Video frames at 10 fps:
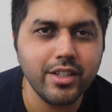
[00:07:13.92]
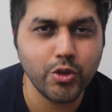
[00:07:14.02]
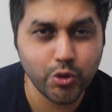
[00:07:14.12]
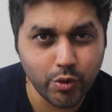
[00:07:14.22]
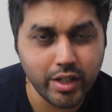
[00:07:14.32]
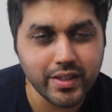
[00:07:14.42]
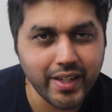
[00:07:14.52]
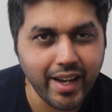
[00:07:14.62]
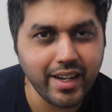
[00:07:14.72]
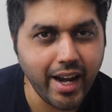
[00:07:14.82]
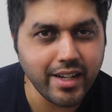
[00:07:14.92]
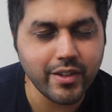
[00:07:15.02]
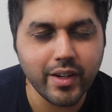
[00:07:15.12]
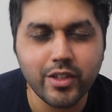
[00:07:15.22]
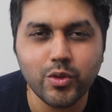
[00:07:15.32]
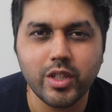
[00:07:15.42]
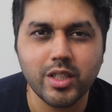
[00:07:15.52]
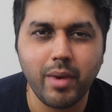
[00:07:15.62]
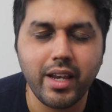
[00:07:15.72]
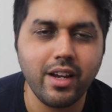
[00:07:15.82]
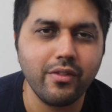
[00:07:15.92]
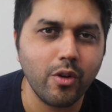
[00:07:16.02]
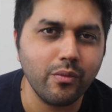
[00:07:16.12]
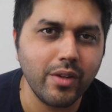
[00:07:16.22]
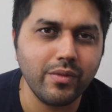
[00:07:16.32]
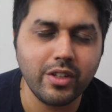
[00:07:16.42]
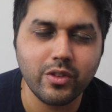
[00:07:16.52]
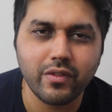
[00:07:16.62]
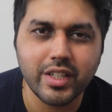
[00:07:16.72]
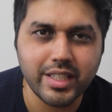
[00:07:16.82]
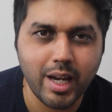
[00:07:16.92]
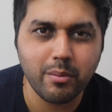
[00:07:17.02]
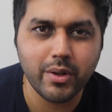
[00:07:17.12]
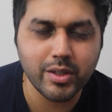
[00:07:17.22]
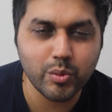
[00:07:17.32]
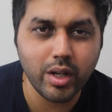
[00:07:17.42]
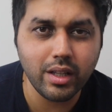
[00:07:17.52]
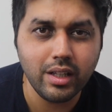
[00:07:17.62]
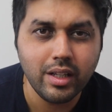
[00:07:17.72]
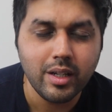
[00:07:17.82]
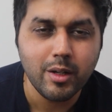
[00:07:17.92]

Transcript: so students can enter into Tasmania from 15th of December as well.